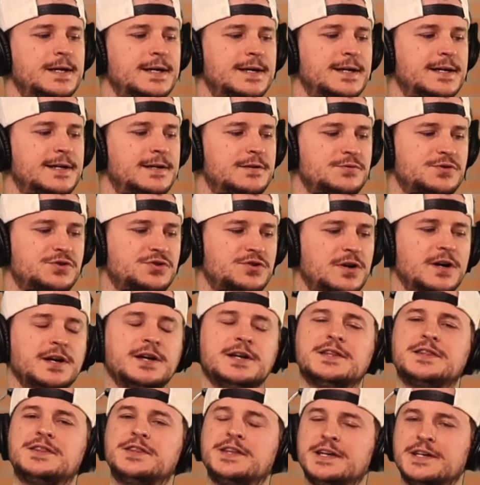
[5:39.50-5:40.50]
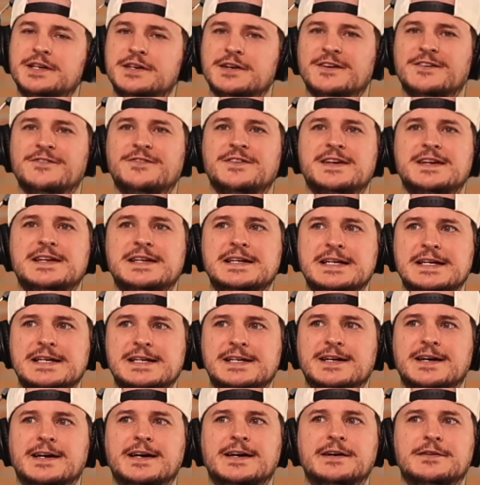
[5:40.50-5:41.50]
was trying to think of any
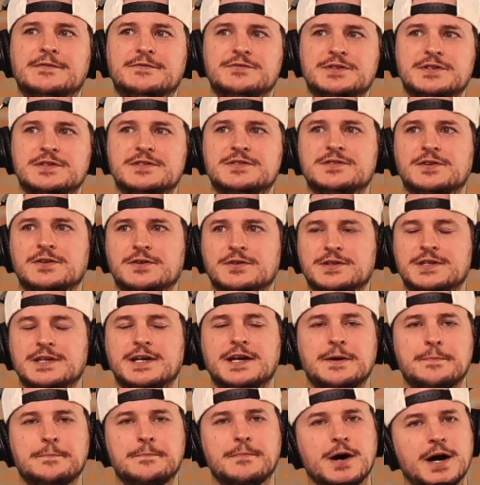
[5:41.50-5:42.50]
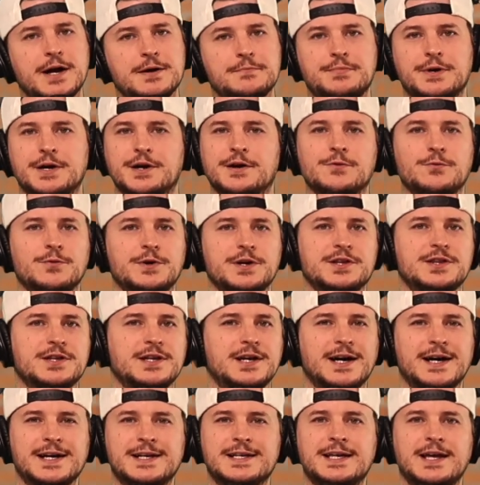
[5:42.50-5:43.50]
kind of dessert that it might pair with, and
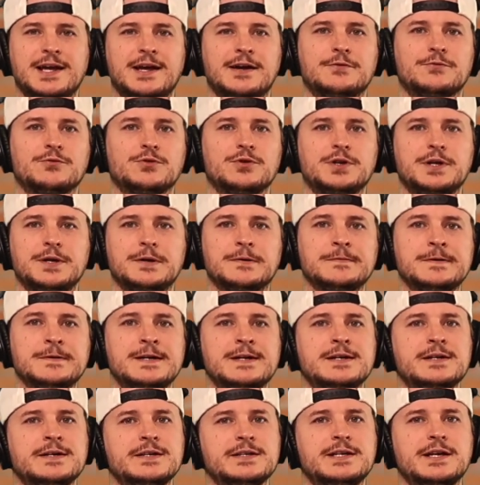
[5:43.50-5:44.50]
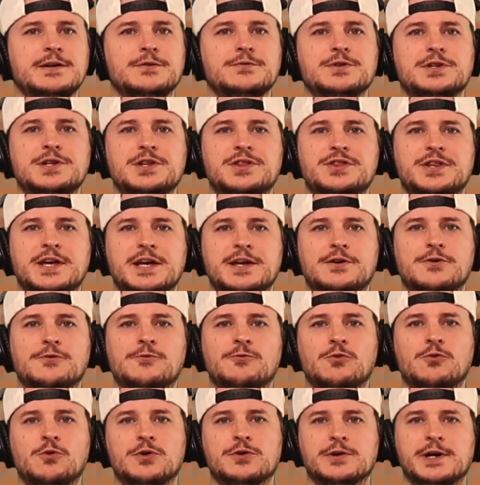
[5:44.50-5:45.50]
I can't really think of
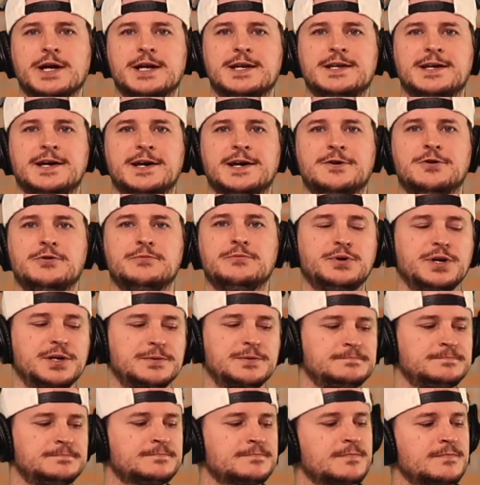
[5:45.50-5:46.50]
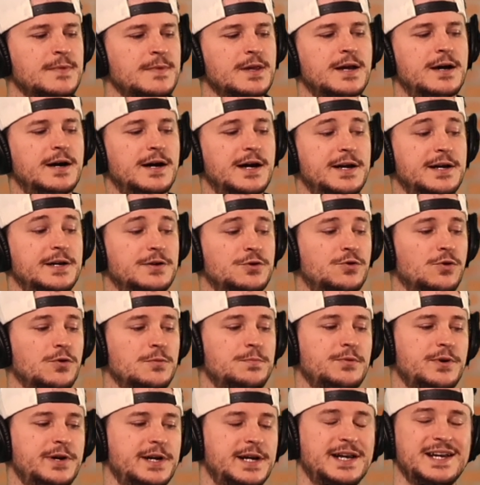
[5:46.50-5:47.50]
one right now. But
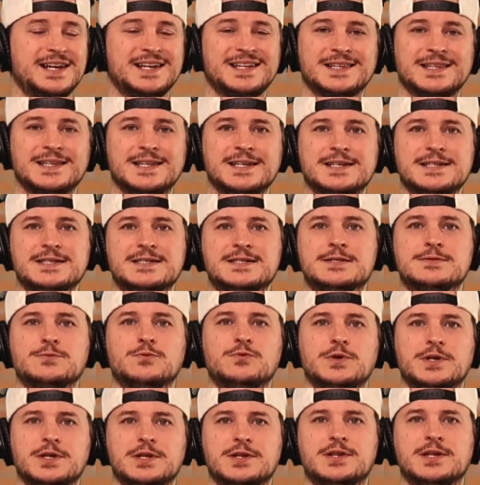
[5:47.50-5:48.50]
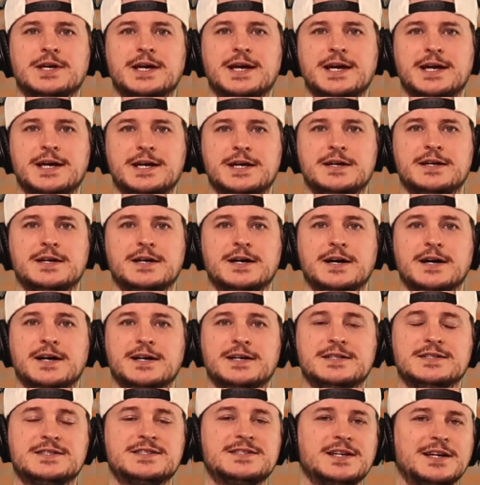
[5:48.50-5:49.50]
incorporating this with a
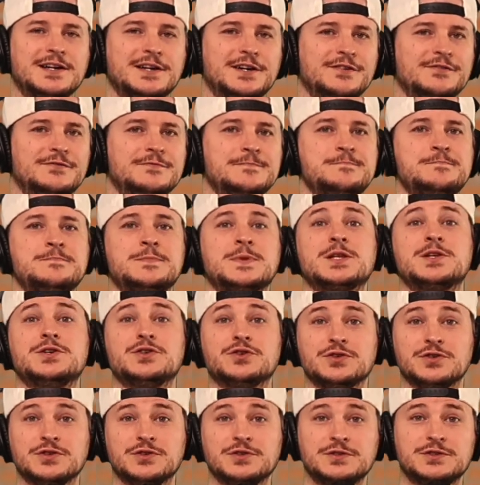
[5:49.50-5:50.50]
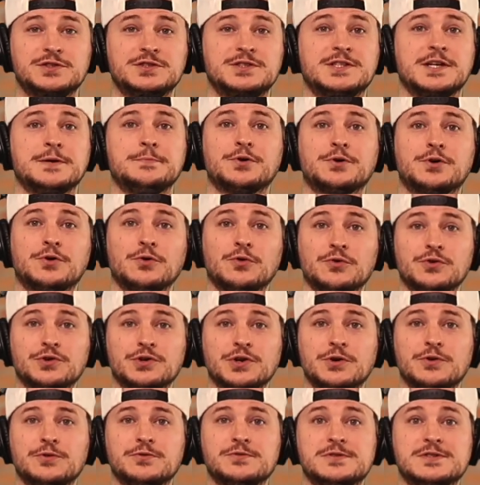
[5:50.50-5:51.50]
instead of your typical
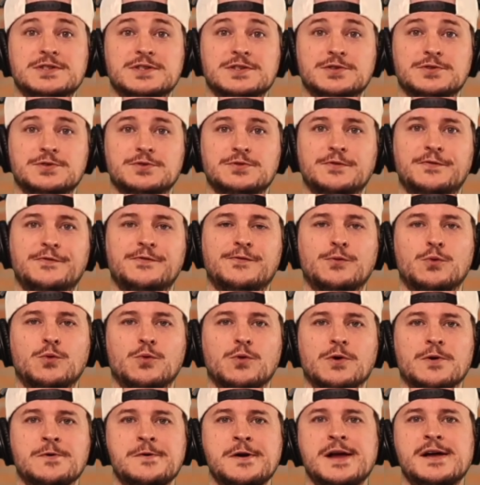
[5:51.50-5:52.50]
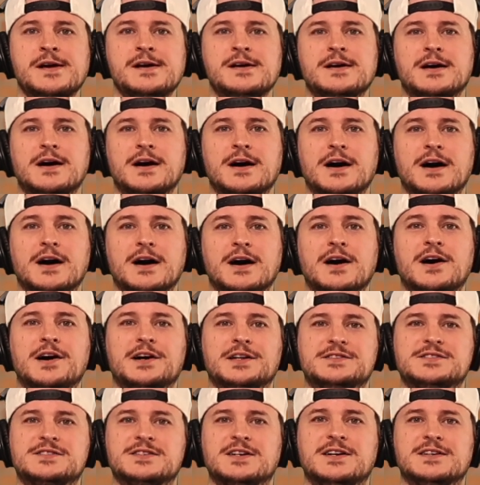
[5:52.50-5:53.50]
go-to for hot
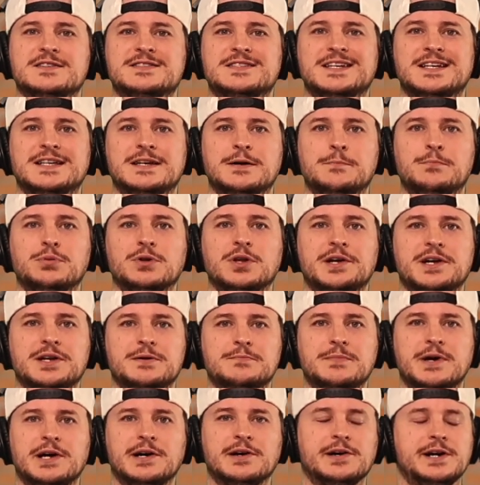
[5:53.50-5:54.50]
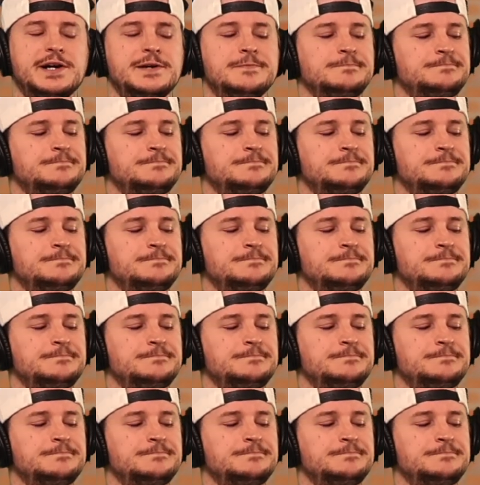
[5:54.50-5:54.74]
sauce in a Bloody Mary,